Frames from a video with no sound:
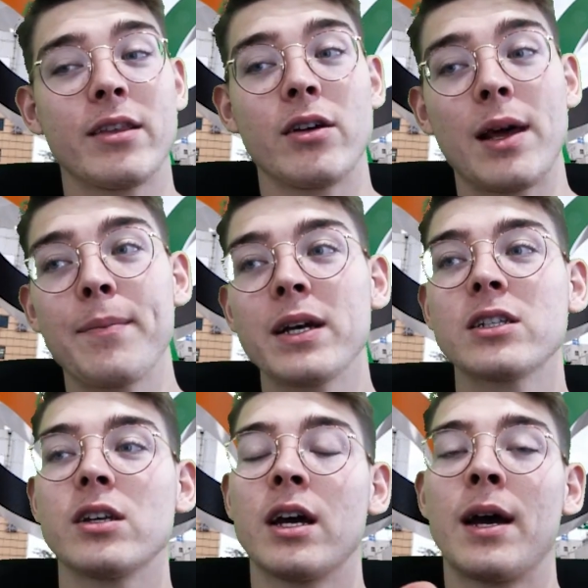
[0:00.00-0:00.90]
the
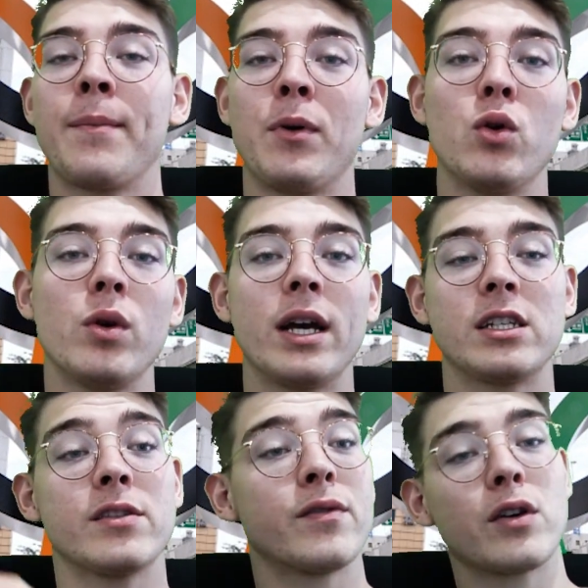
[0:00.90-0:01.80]
Olympics, who
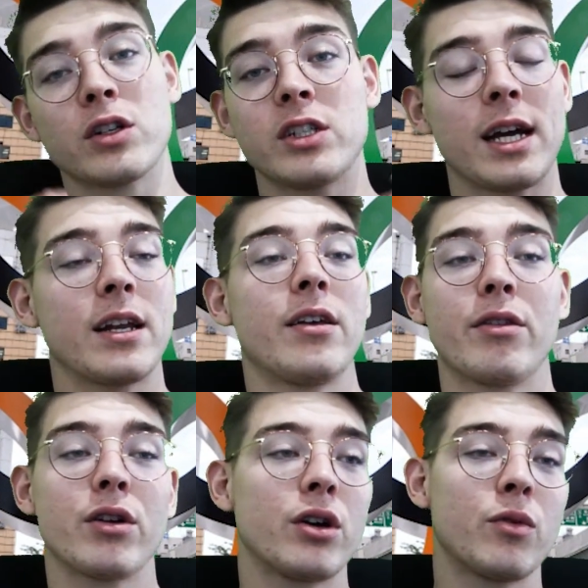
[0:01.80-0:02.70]
is first, second and
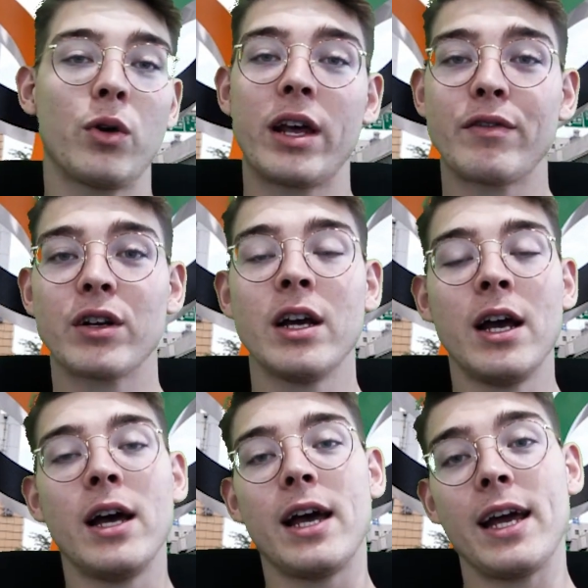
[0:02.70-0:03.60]
third, whatever,
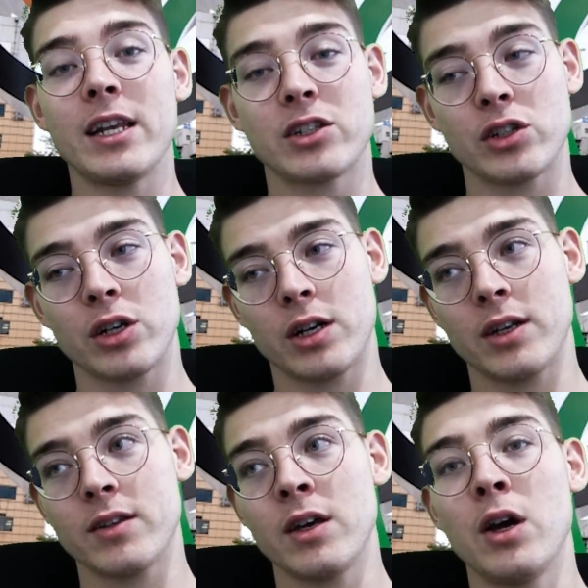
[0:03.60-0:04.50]
in the
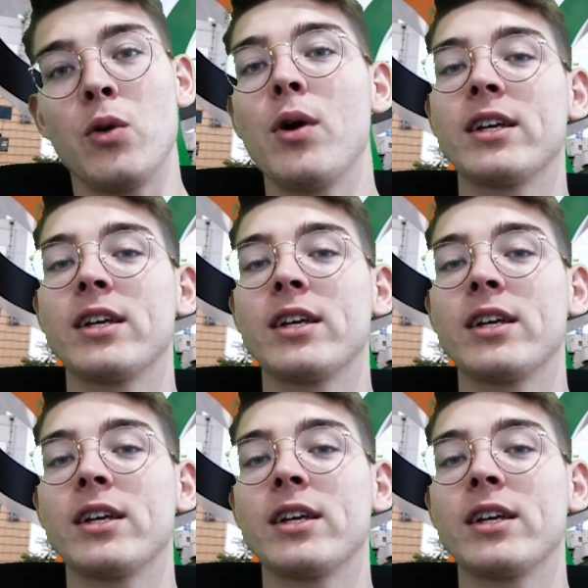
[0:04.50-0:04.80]
circuit, who